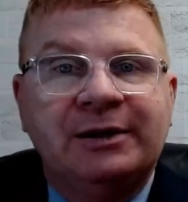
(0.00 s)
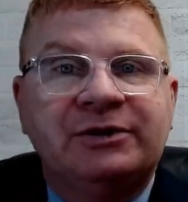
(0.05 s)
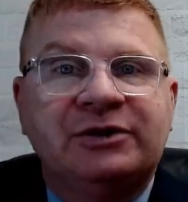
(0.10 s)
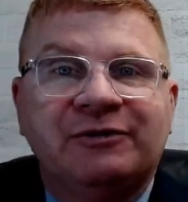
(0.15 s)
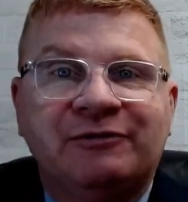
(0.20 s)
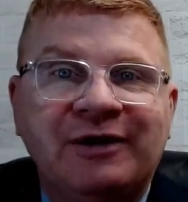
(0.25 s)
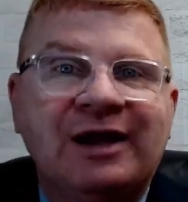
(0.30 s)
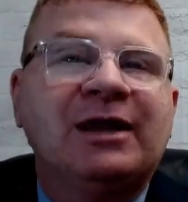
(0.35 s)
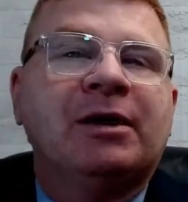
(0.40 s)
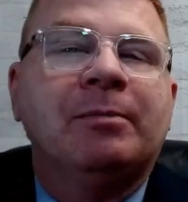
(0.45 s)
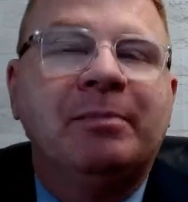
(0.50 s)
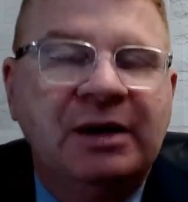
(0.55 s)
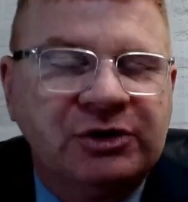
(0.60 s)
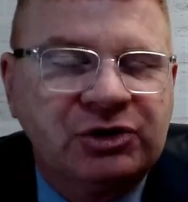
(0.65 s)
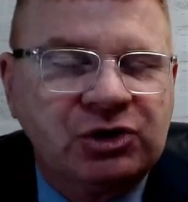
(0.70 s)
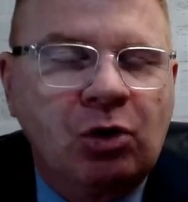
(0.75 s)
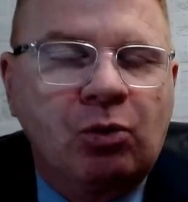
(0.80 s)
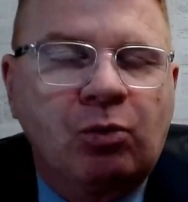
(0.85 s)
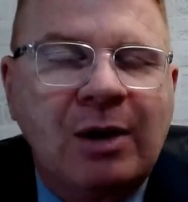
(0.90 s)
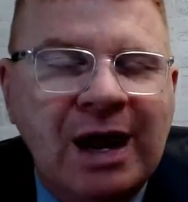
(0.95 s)

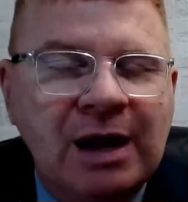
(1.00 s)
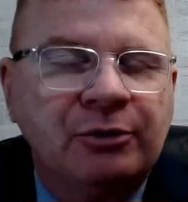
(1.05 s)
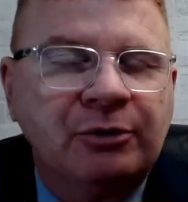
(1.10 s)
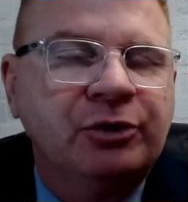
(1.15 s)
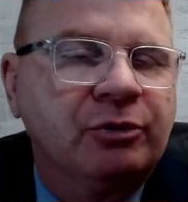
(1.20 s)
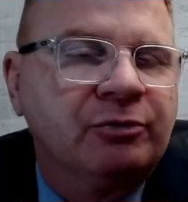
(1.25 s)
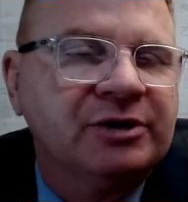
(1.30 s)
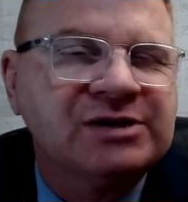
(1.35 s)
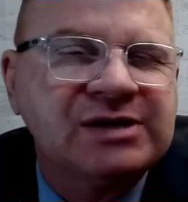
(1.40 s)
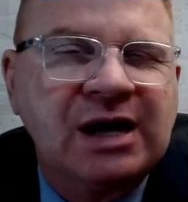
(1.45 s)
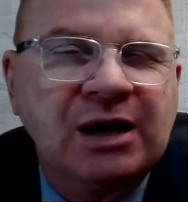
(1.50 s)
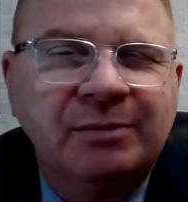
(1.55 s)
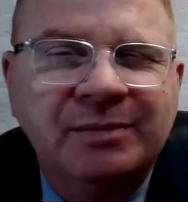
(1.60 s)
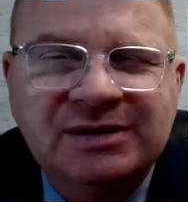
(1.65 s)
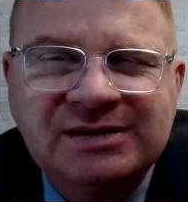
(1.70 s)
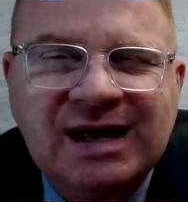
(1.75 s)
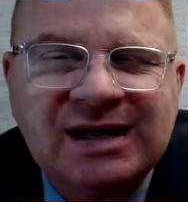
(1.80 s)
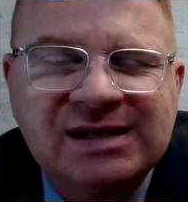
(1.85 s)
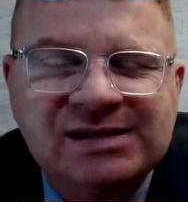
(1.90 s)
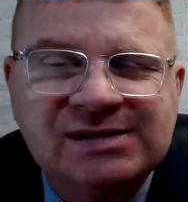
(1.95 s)
development around your
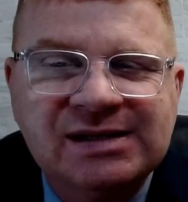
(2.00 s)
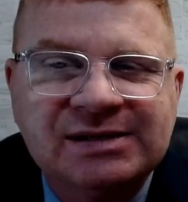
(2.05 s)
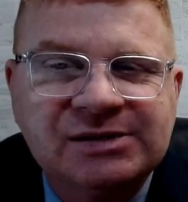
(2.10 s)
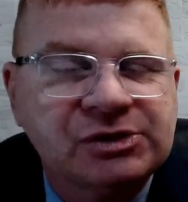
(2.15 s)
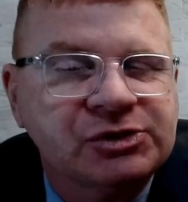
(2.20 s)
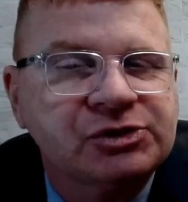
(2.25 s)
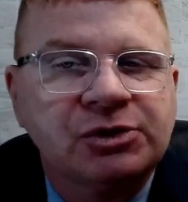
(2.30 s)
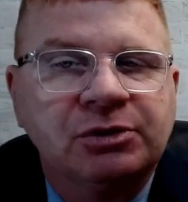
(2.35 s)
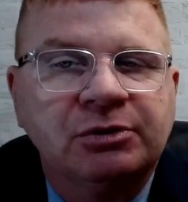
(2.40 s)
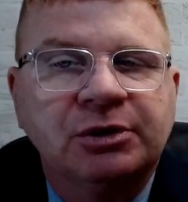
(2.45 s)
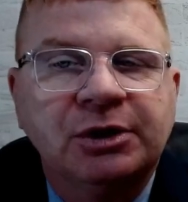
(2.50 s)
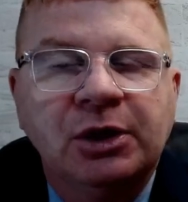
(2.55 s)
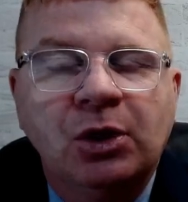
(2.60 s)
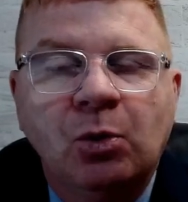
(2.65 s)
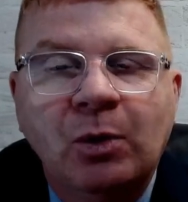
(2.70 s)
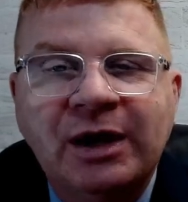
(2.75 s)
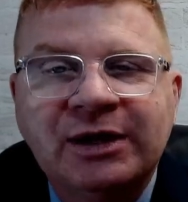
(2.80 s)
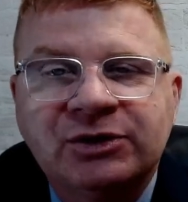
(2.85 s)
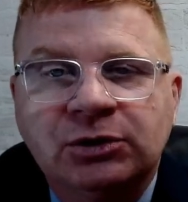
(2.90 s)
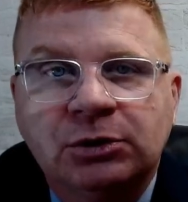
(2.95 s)
retirement assets, and certainly a
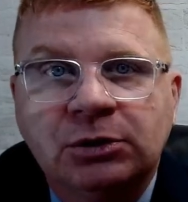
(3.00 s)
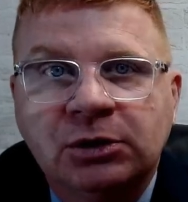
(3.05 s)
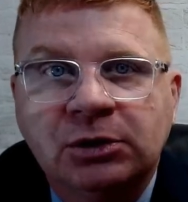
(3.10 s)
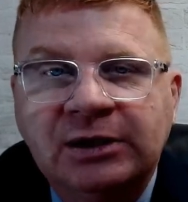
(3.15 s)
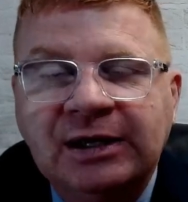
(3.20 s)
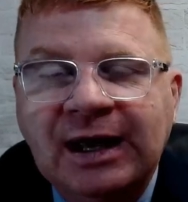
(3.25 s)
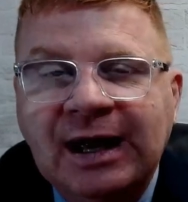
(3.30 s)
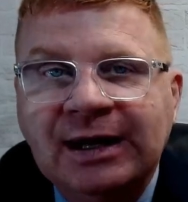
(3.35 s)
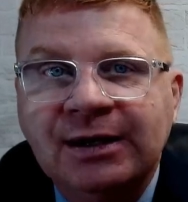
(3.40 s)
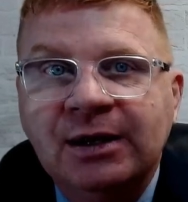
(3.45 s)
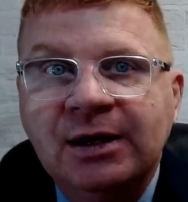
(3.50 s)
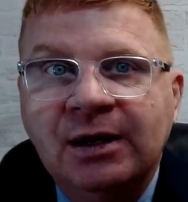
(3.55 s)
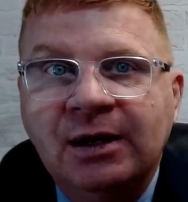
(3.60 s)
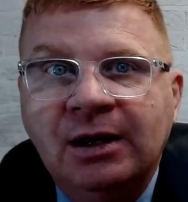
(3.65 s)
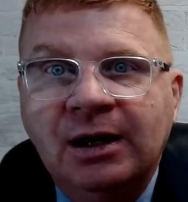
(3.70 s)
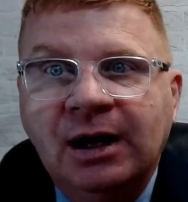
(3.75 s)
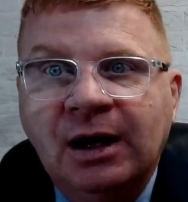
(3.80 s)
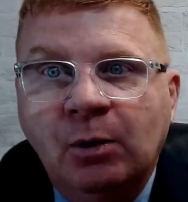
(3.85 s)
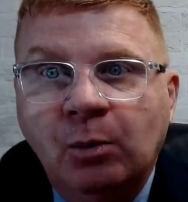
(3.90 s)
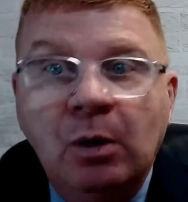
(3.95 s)
way to look at
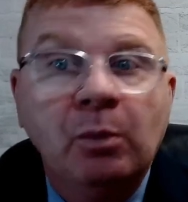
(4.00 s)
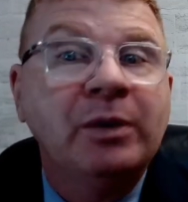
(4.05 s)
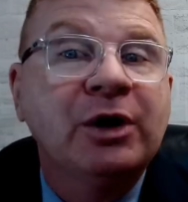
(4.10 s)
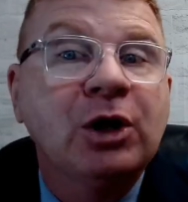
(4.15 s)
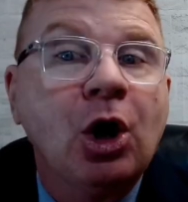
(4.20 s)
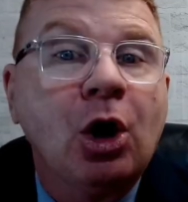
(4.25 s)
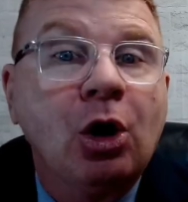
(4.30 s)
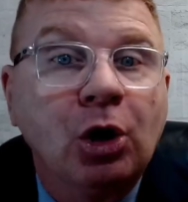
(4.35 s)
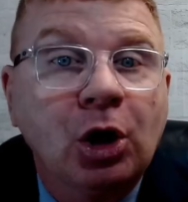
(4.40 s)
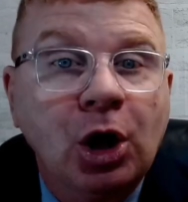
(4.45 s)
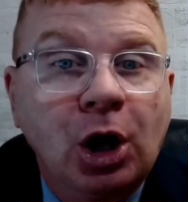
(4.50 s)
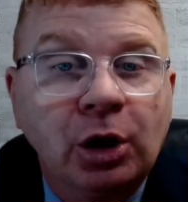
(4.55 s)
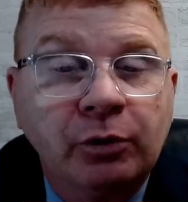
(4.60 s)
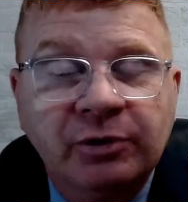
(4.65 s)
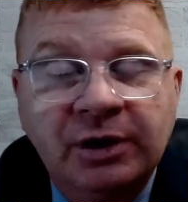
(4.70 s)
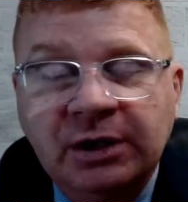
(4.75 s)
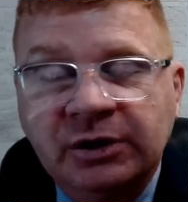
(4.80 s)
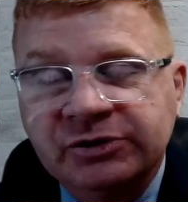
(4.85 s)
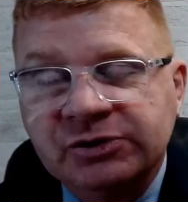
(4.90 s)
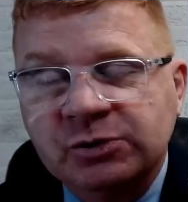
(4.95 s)
what we call
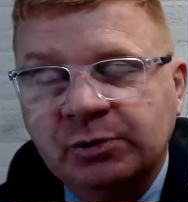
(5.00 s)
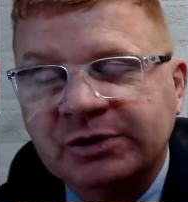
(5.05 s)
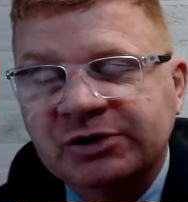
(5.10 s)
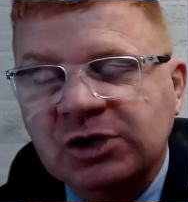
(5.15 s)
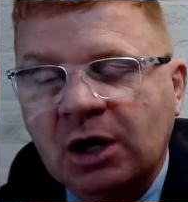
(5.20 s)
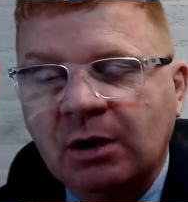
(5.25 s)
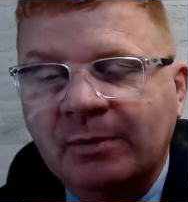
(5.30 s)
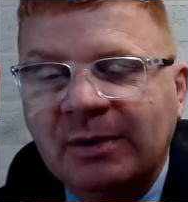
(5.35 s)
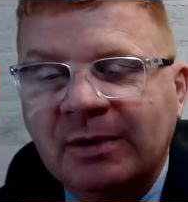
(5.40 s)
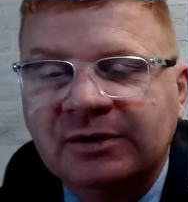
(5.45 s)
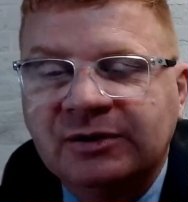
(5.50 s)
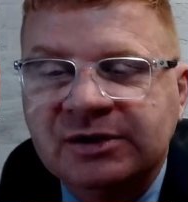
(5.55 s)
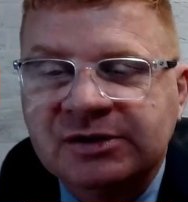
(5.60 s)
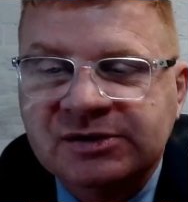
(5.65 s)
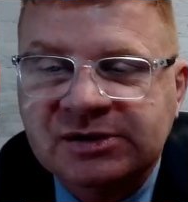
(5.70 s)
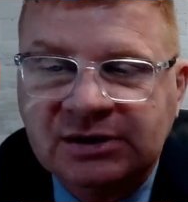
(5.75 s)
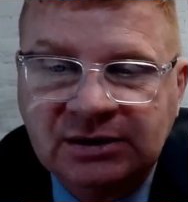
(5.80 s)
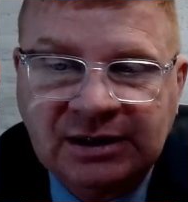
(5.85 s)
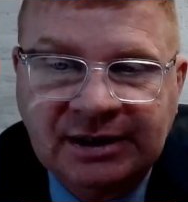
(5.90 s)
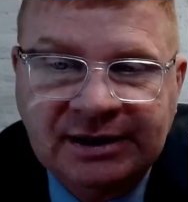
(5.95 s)
guardrails. And we talk about
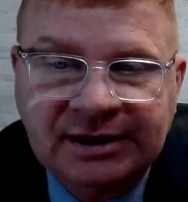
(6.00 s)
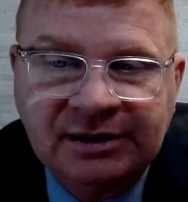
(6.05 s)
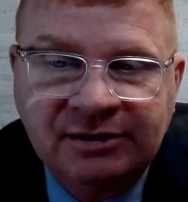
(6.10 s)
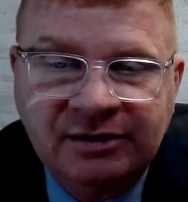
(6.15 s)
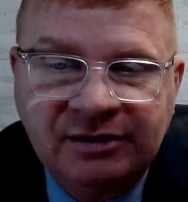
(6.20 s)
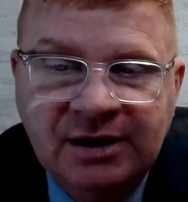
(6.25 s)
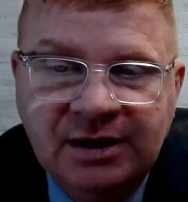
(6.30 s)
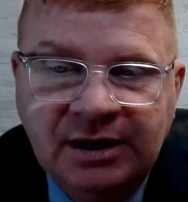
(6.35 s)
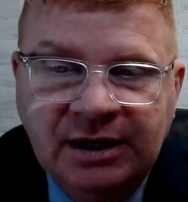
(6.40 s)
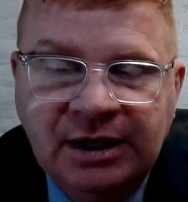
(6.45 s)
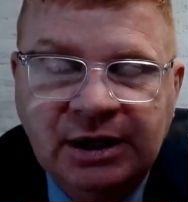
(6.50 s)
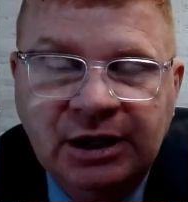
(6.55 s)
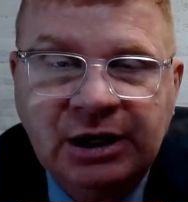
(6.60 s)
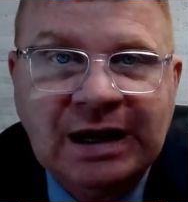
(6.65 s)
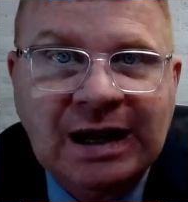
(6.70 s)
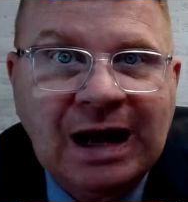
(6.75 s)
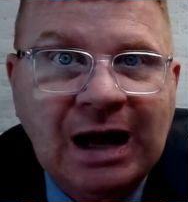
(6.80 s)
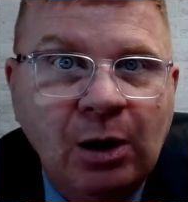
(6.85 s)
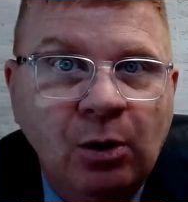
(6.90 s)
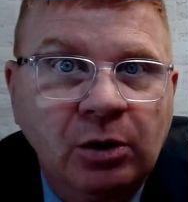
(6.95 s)
this at length
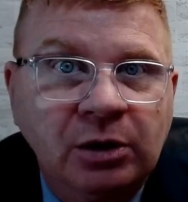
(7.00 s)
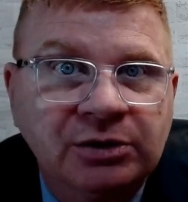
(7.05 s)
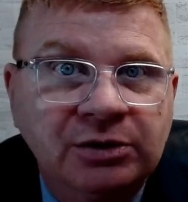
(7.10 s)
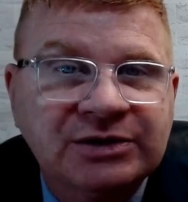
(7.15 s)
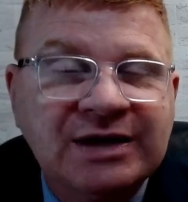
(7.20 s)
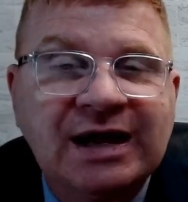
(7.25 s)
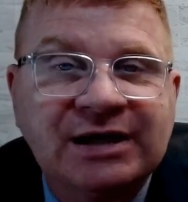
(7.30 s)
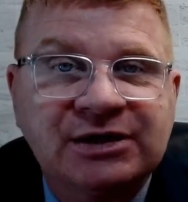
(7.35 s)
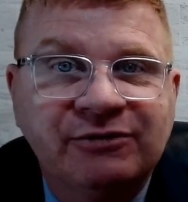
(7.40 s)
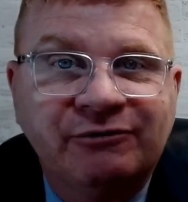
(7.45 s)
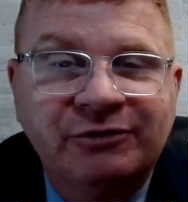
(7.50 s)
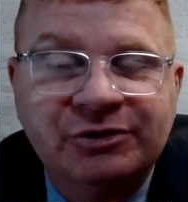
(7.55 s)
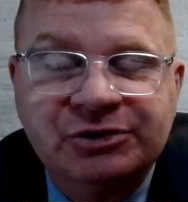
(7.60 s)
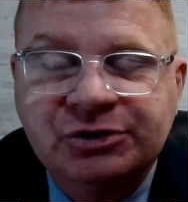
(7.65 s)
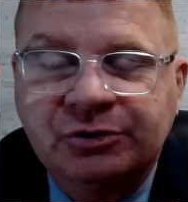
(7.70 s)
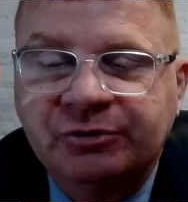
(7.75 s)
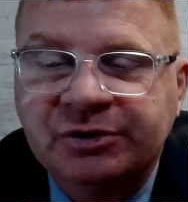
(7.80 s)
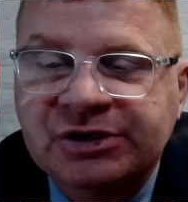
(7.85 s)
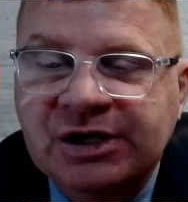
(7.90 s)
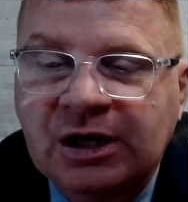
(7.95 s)
in our tax
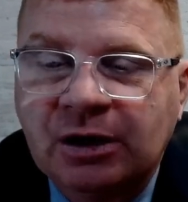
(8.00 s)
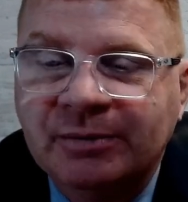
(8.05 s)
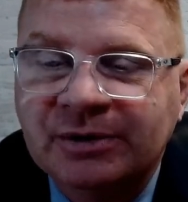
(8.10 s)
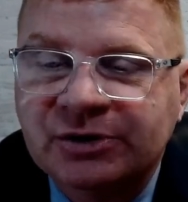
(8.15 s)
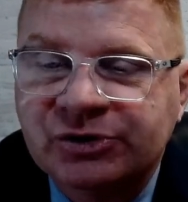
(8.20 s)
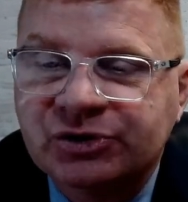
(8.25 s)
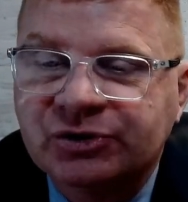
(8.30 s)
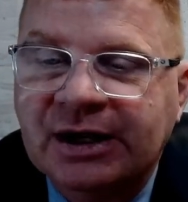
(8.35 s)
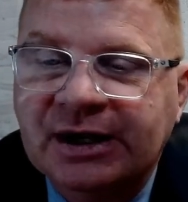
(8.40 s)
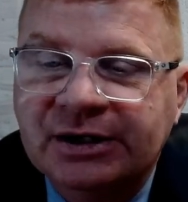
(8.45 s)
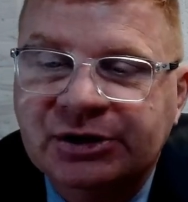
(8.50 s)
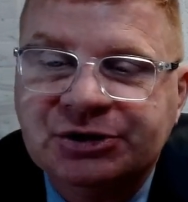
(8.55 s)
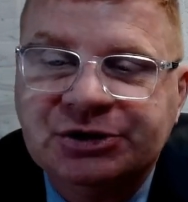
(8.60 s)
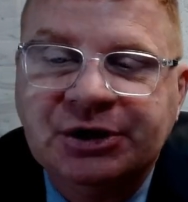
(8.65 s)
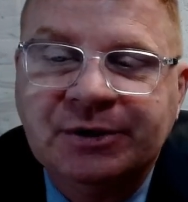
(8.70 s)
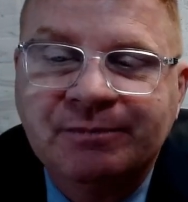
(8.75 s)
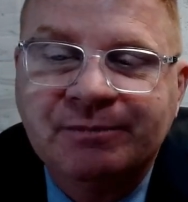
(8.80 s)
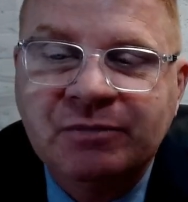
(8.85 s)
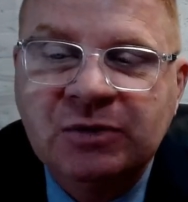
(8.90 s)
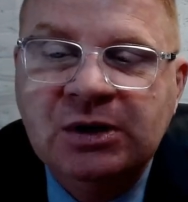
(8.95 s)
efficient retirement
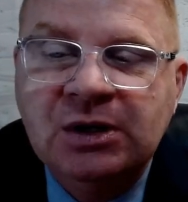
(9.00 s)
strategy.